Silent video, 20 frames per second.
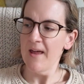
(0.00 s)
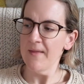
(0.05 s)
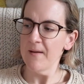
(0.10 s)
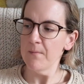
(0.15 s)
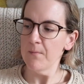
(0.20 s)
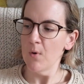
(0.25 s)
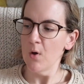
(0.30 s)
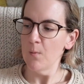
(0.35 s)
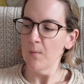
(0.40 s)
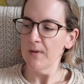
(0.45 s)
the
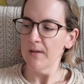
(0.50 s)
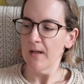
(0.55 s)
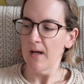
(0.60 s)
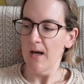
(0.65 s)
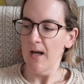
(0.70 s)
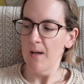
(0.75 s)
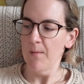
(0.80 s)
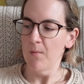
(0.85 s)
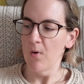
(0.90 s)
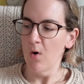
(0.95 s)
moment
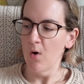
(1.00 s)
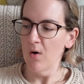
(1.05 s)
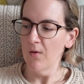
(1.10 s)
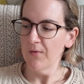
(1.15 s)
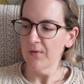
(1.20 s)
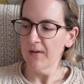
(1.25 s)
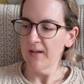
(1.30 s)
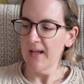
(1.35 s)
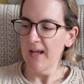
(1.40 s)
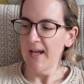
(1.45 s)
I'm
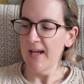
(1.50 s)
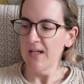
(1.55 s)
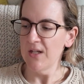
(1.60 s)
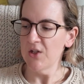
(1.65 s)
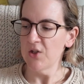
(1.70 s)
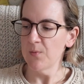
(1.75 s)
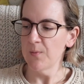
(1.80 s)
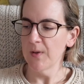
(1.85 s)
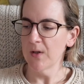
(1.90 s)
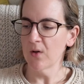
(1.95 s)
off
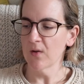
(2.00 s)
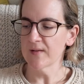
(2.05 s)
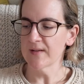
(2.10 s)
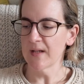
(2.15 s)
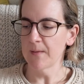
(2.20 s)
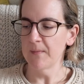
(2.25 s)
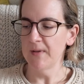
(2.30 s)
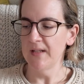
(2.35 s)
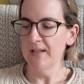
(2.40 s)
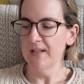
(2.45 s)
gauge because
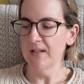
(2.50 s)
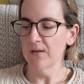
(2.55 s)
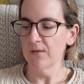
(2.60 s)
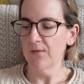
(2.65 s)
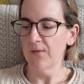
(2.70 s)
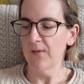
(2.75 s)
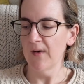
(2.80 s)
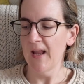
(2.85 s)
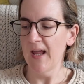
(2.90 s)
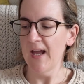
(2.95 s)
I'm knitting
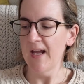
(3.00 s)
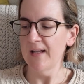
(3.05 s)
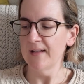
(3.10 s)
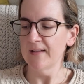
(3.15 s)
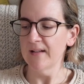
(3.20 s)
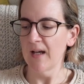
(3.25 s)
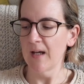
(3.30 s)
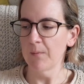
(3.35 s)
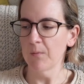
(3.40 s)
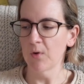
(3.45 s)

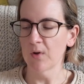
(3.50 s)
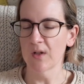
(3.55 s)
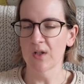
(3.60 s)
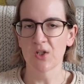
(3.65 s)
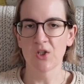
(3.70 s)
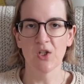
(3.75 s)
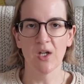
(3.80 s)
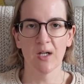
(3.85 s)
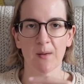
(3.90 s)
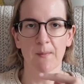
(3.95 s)
flat. I'm gonna
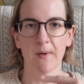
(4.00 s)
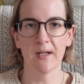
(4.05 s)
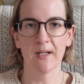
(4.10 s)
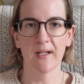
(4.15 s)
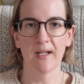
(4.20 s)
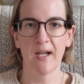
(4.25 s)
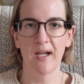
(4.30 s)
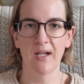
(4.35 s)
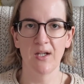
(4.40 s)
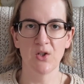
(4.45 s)
check my
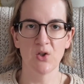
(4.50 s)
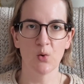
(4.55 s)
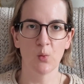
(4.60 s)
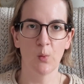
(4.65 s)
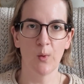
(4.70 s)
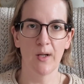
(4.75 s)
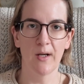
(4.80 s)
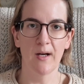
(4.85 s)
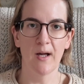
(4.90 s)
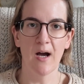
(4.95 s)
gauge
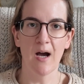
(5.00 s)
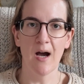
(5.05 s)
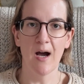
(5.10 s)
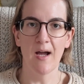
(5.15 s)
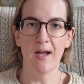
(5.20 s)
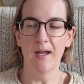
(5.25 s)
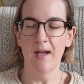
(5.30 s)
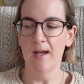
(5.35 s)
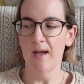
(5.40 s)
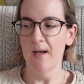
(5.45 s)
when
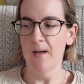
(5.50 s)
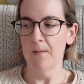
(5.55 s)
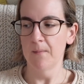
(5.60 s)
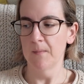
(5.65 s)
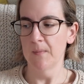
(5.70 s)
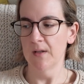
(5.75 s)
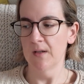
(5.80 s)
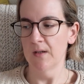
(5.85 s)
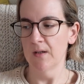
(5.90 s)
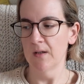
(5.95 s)
I
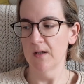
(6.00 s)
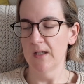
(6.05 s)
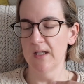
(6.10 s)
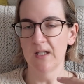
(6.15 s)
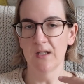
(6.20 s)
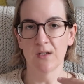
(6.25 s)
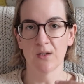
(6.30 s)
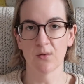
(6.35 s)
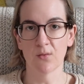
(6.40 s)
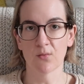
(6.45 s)
am
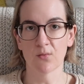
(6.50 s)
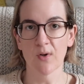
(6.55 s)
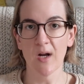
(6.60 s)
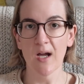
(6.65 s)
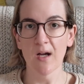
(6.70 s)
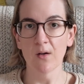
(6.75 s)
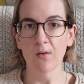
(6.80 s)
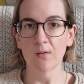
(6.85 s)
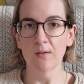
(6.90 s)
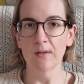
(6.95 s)
in the
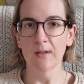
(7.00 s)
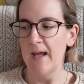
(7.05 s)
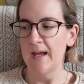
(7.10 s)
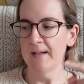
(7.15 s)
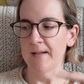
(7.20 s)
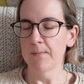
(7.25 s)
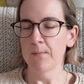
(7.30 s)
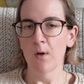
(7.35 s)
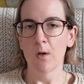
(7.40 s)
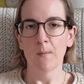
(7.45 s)
round.
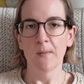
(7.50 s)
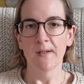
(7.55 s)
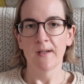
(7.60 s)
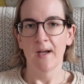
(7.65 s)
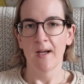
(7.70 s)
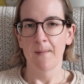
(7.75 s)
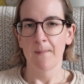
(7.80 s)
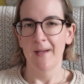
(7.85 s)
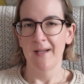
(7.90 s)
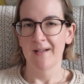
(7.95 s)
At the moment
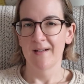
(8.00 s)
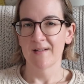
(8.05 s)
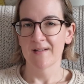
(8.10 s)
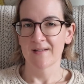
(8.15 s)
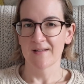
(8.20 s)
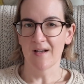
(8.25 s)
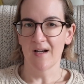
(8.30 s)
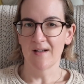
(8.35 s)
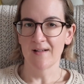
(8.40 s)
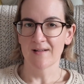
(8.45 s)
I'm making
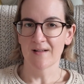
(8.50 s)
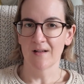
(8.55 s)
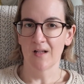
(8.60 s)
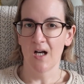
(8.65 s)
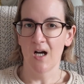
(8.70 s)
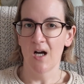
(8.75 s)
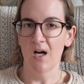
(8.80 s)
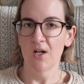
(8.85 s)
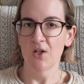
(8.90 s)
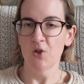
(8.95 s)
size
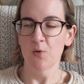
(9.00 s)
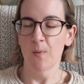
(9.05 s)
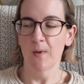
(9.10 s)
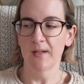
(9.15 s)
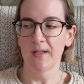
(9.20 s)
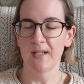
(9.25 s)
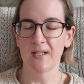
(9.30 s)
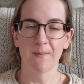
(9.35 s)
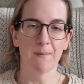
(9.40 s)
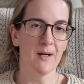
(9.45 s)
large,
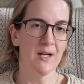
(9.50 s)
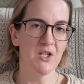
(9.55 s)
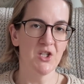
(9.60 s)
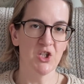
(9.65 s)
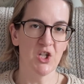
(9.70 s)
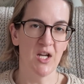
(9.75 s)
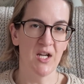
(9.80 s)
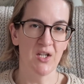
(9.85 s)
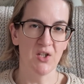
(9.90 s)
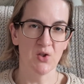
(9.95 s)
but it might
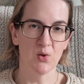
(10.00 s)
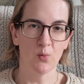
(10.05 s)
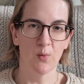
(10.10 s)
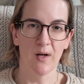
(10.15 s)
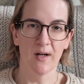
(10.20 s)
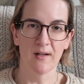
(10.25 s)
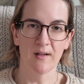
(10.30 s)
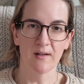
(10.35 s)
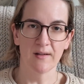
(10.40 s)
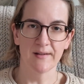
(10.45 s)
change
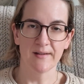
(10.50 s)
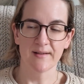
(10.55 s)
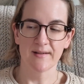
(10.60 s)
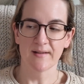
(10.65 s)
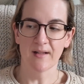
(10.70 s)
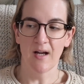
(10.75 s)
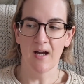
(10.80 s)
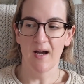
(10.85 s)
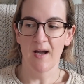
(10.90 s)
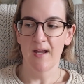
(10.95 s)

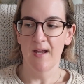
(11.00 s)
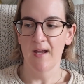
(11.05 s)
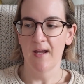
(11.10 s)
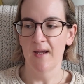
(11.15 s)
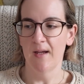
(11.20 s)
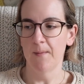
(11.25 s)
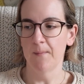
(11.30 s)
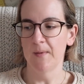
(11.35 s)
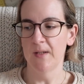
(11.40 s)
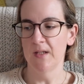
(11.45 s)
once I
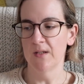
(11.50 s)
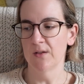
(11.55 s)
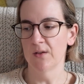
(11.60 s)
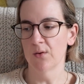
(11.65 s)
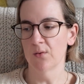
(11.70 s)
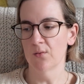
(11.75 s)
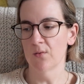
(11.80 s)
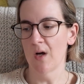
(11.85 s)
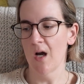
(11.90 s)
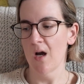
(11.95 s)
am in
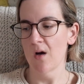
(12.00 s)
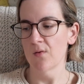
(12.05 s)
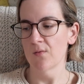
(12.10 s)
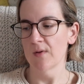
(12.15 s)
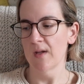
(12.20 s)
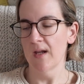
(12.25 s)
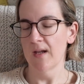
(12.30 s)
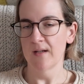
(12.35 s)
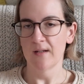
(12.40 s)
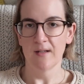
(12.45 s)
the
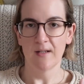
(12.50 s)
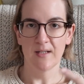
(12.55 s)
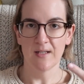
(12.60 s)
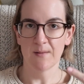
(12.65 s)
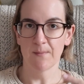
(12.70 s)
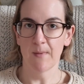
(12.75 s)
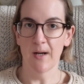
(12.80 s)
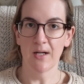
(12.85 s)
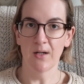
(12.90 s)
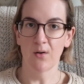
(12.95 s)
round and
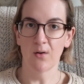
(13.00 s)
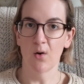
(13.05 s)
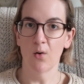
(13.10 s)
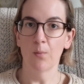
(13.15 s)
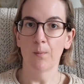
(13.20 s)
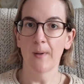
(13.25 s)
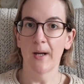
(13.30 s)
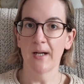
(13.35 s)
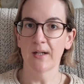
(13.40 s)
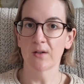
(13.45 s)
it might go
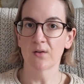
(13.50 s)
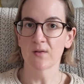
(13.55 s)
back to